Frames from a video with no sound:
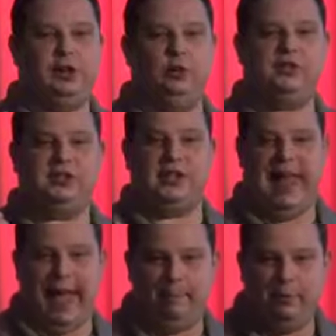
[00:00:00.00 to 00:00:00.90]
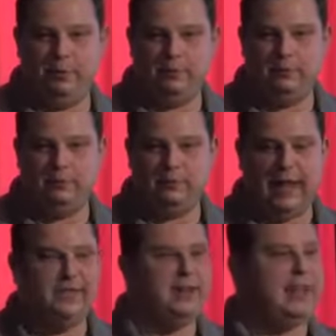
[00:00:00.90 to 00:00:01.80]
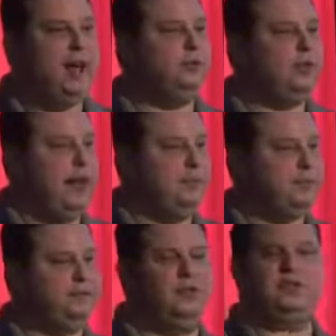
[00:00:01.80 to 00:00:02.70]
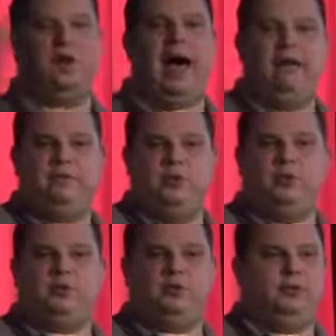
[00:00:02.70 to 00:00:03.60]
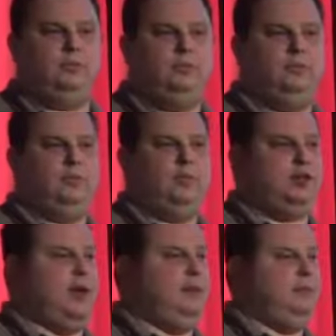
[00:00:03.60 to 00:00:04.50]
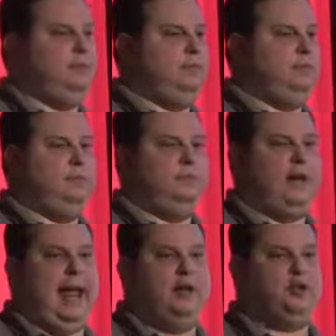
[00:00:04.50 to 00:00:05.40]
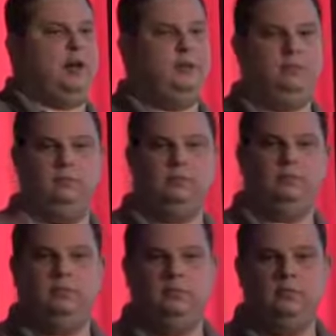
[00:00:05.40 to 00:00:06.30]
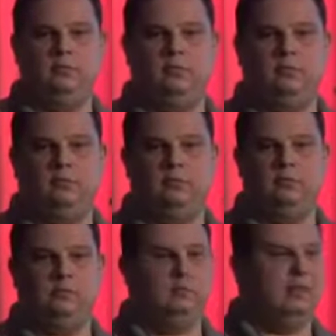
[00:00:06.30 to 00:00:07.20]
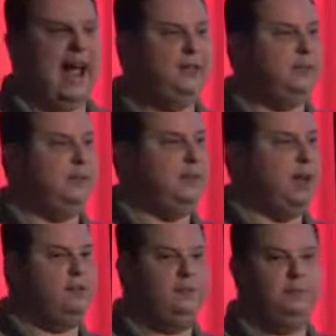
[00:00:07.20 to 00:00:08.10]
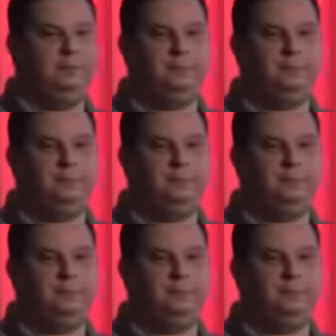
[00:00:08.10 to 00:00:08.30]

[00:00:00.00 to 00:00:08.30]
uses an app, and they download an app, first of all, iPhone users, raise your hand. Android, Neither of the above?